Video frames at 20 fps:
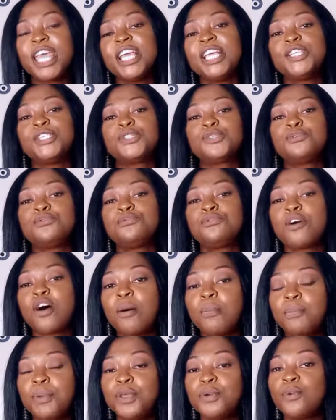is to
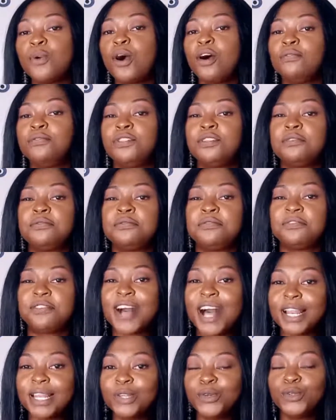rob you of the
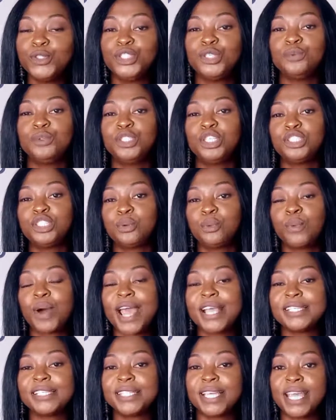value you would
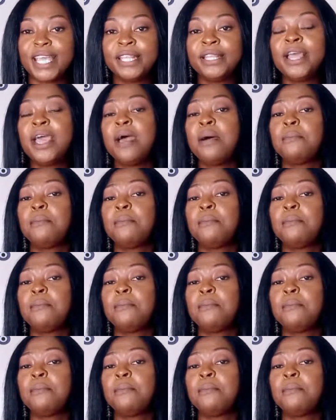otherwise gain